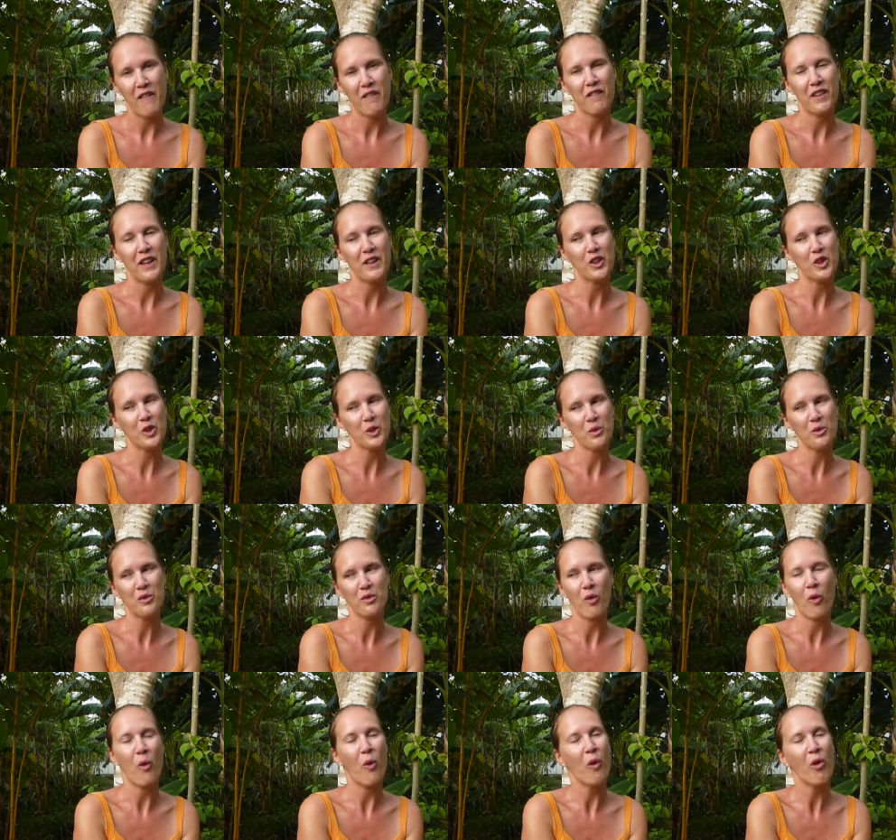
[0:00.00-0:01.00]
Thank you
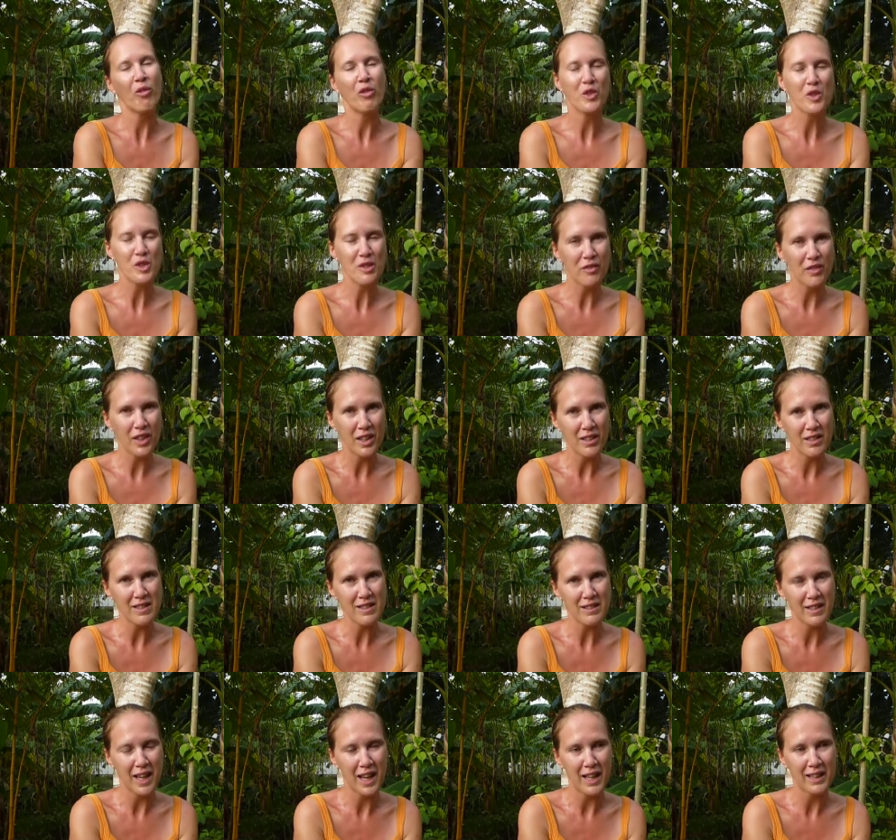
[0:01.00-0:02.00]
for all those
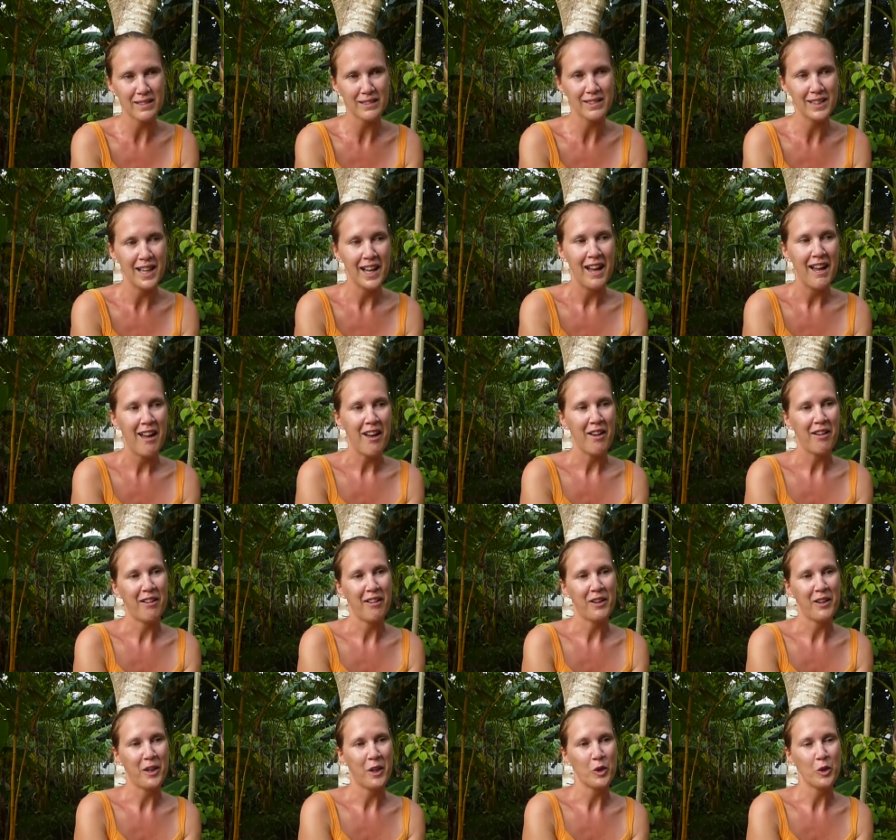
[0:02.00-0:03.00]
things that
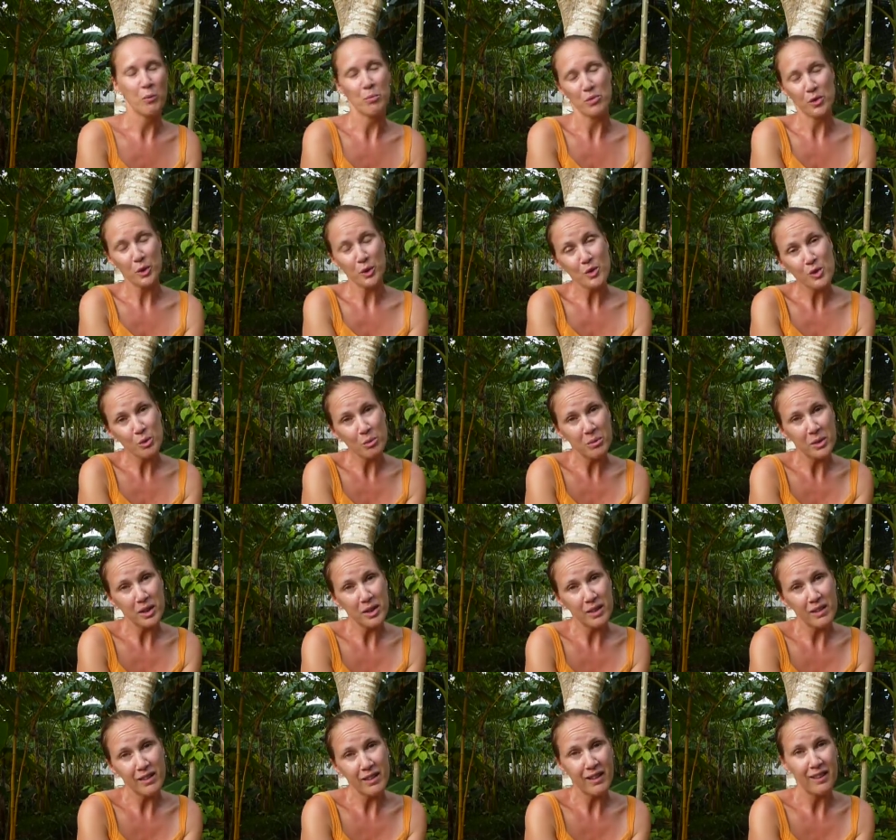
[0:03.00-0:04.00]
uh, you brought to
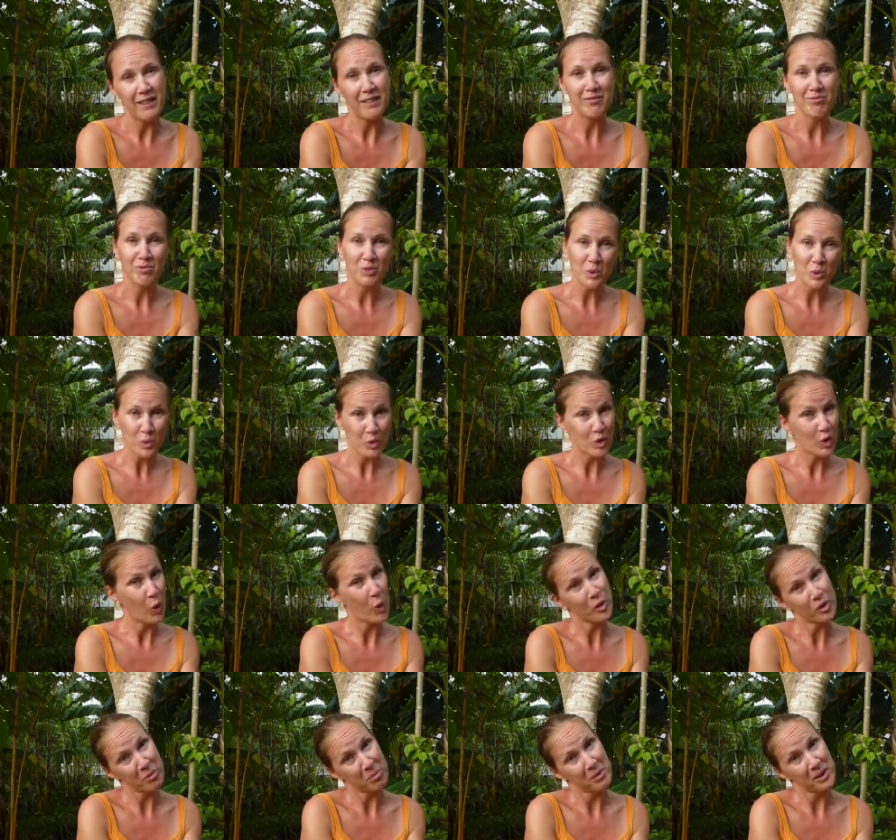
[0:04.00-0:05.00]
me and you
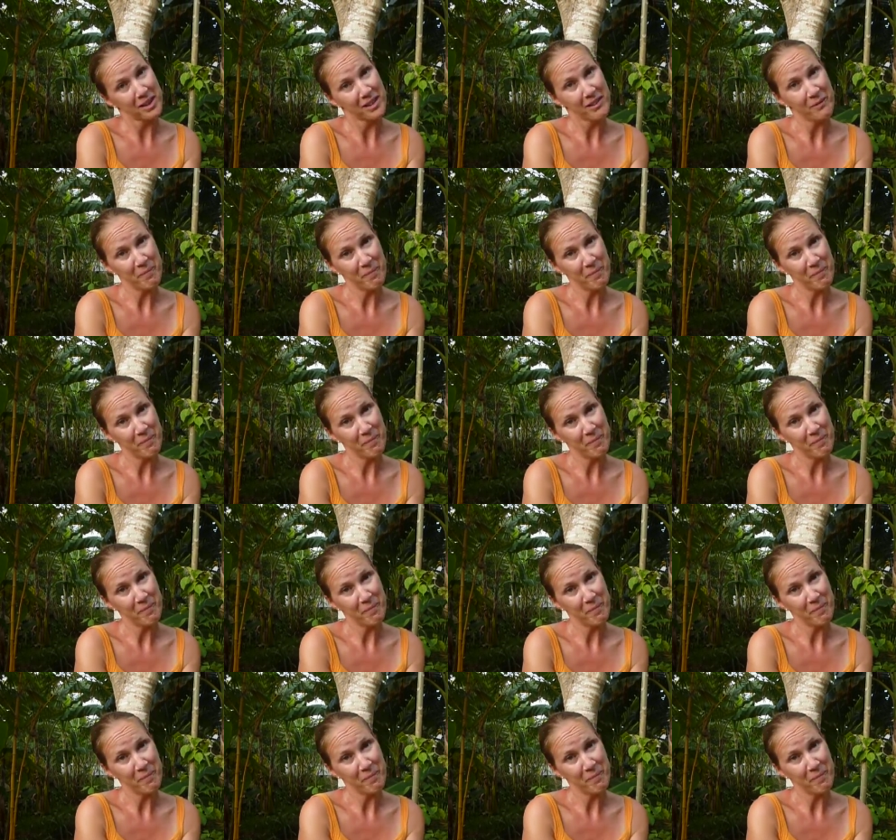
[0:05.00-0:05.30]
taught me.